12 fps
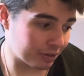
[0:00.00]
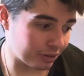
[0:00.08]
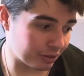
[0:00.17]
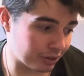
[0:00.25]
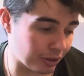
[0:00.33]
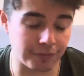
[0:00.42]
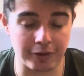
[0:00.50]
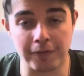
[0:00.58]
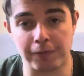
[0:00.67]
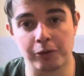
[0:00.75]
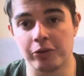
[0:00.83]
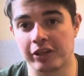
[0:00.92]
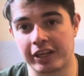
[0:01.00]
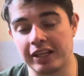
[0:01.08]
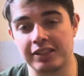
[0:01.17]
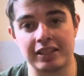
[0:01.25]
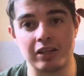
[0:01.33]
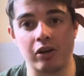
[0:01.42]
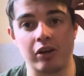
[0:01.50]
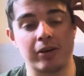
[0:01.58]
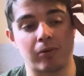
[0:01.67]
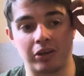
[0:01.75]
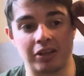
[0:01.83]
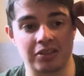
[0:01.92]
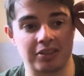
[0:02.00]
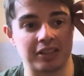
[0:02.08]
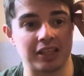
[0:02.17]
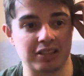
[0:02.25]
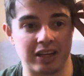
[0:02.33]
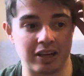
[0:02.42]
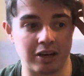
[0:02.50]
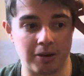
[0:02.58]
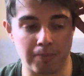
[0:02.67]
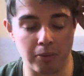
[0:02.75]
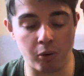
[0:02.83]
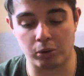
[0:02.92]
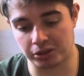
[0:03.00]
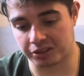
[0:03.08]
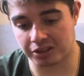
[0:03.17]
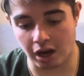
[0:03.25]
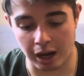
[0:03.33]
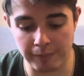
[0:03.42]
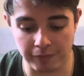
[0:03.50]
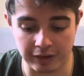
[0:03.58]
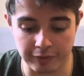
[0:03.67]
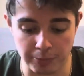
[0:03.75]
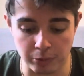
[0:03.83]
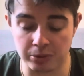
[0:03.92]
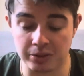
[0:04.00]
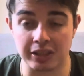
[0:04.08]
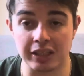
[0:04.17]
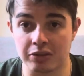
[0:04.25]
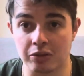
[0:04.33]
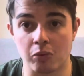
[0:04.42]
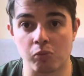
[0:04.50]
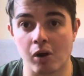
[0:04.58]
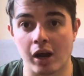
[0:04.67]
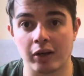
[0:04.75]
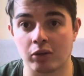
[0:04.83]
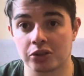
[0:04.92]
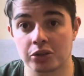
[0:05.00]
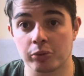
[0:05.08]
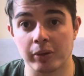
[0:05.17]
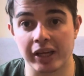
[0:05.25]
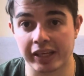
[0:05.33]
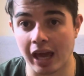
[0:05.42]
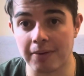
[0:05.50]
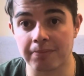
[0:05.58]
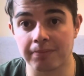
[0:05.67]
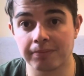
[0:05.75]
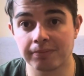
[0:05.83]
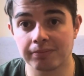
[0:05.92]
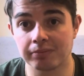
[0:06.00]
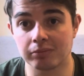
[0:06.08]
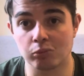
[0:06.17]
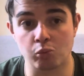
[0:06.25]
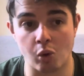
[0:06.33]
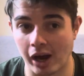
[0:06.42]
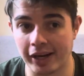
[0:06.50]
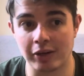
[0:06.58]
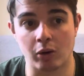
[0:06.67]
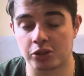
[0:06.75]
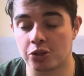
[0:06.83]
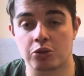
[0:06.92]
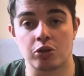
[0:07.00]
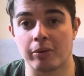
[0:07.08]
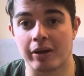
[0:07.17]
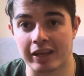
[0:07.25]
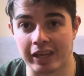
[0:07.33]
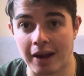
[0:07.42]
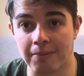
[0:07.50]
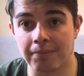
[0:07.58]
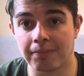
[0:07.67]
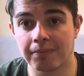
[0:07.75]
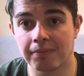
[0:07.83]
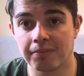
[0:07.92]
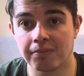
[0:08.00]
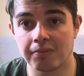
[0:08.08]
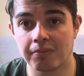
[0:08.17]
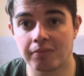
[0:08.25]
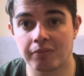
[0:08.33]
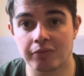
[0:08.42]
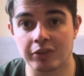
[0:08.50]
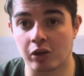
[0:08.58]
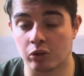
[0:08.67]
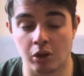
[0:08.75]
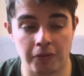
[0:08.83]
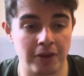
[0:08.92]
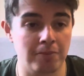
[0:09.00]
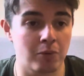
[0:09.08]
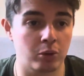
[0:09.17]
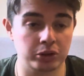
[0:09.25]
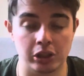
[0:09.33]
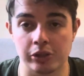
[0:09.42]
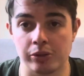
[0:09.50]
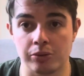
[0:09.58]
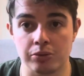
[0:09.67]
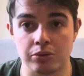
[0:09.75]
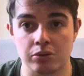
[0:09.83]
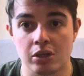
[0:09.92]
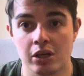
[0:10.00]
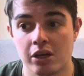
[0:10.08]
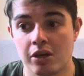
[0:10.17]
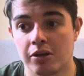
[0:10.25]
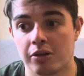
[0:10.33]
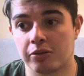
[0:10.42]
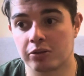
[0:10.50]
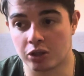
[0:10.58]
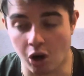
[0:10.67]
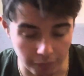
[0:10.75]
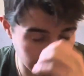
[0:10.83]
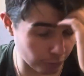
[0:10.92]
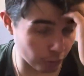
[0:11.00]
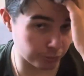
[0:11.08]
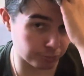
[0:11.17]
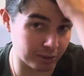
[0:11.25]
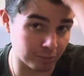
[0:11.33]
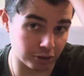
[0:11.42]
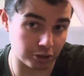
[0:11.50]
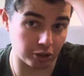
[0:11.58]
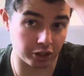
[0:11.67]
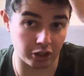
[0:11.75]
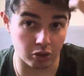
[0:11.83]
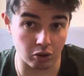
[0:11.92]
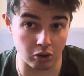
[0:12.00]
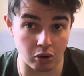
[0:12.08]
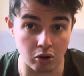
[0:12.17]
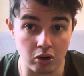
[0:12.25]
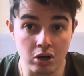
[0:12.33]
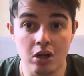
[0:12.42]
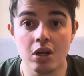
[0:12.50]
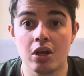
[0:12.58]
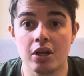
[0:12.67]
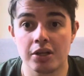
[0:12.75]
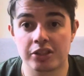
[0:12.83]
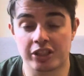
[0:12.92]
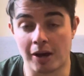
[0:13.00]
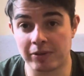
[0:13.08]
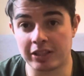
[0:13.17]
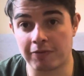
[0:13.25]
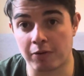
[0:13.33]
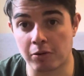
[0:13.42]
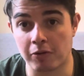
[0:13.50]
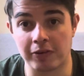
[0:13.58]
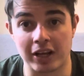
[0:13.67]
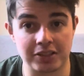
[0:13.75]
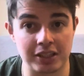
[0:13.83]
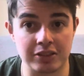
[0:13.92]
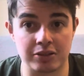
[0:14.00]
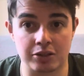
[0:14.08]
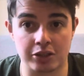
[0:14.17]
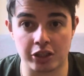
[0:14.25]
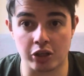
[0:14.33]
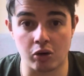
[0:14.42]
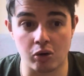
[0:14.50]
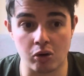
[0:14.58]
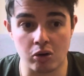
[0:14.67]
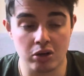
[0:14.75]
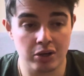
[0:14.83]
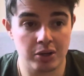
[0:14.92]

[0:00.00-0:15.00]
you threw the kids in earlier on in the season in an important time for Liverpool season. Why not just do it again? why not just do it again? You've got nothing more to lose. Top 4 is pretty much secure. Champions League football for next season secure.